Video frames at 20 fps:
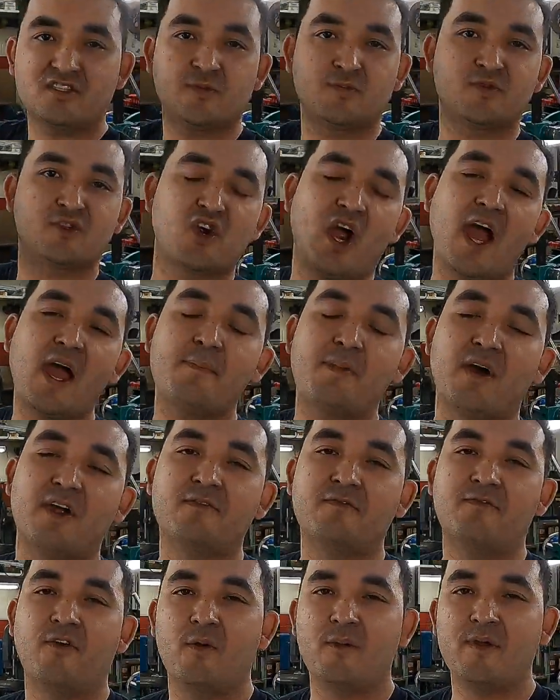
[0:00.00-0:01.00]
the subscribe
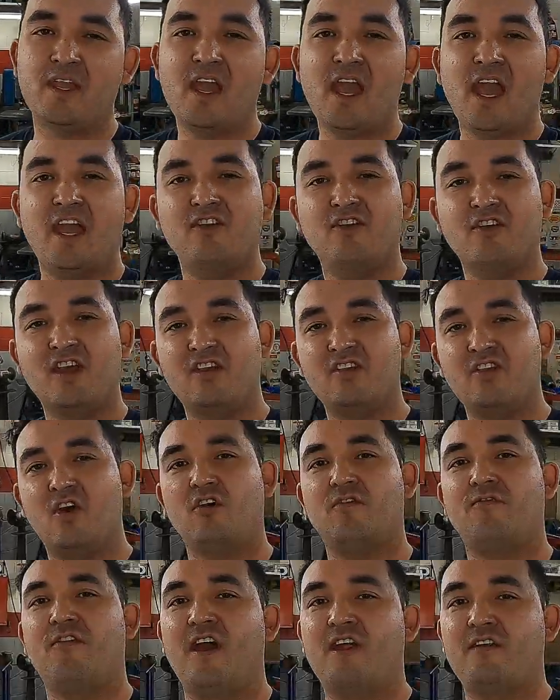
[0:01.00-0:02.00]
button for me, and you'll get
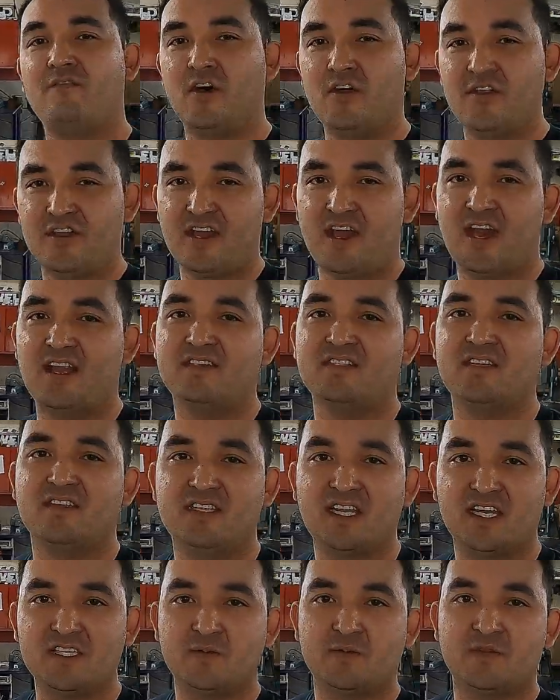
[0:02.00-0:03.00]
notified of all the
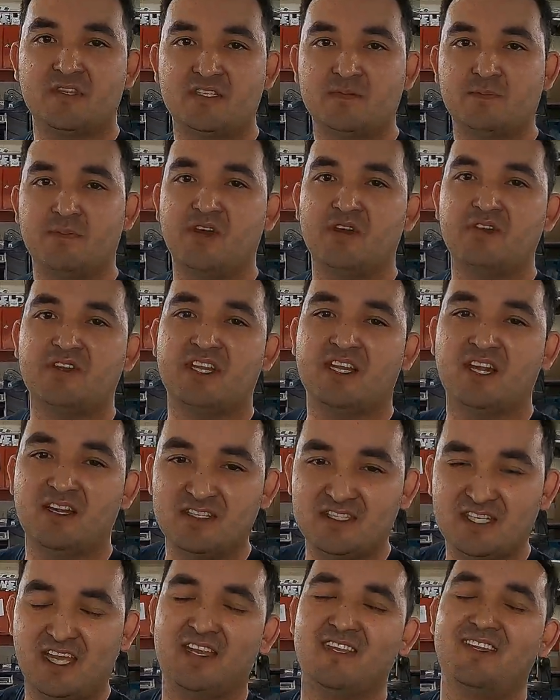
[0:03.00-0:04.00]
content as this build
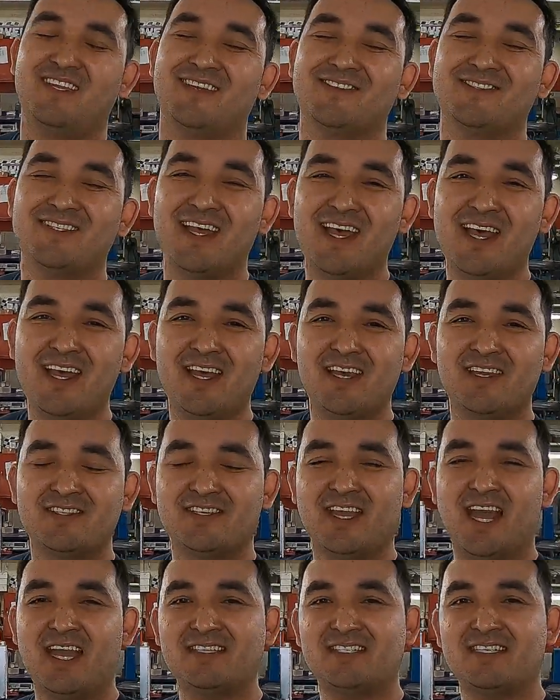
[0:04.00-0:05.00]
continues.
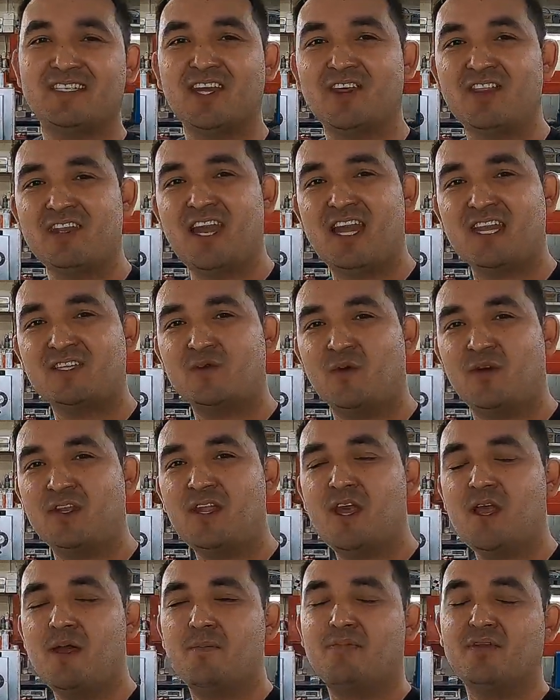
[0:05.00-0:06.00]
So guys, until the next
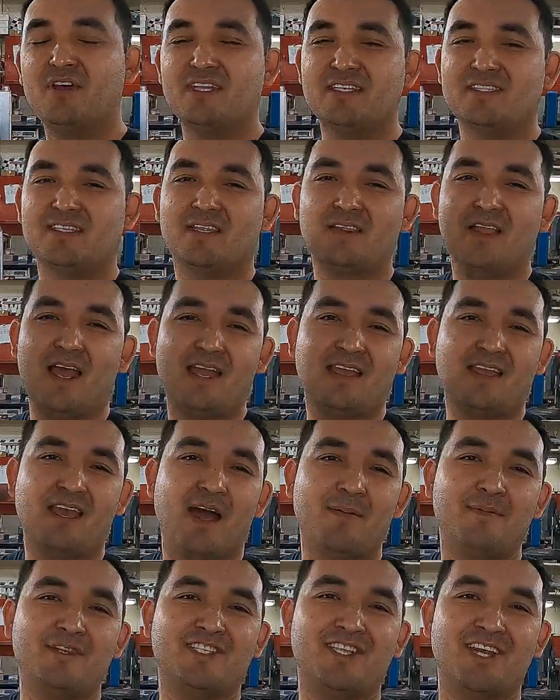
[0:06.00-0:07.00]
one, please like,
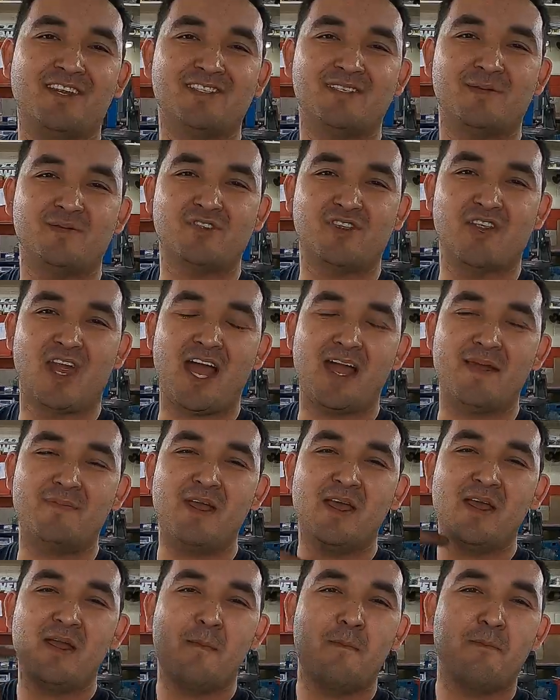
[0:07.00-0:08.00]
comment, share, subscribe,
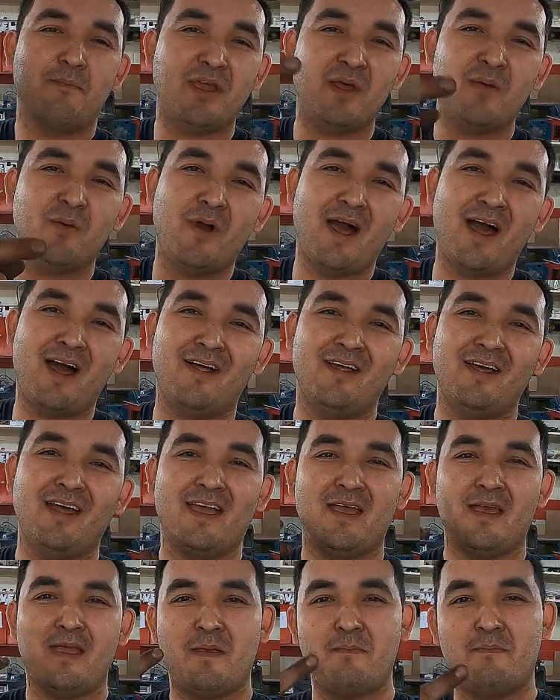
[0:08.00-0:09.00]
be well,
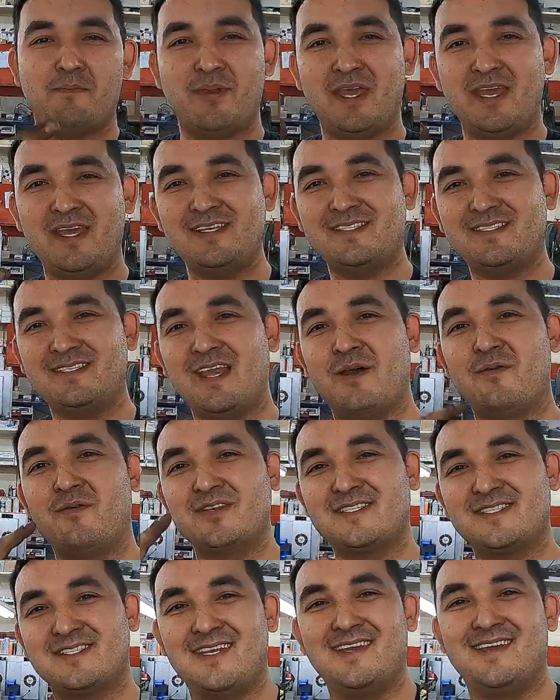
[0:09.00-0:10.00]
peace, and
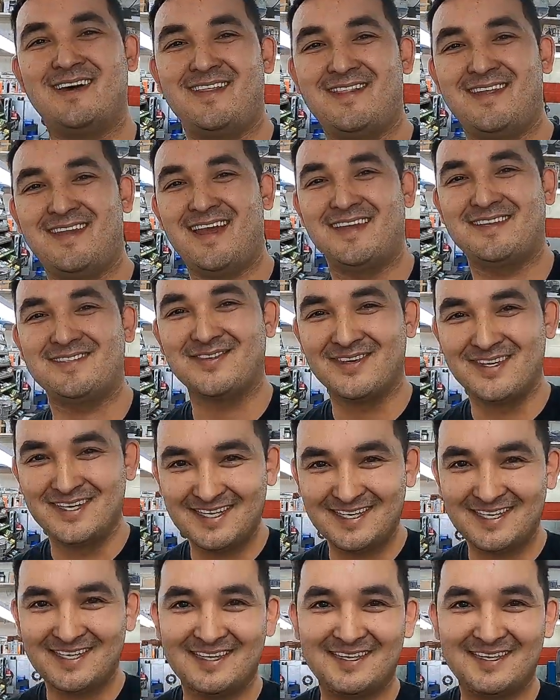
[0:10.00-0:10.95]
we'll see you on the next one.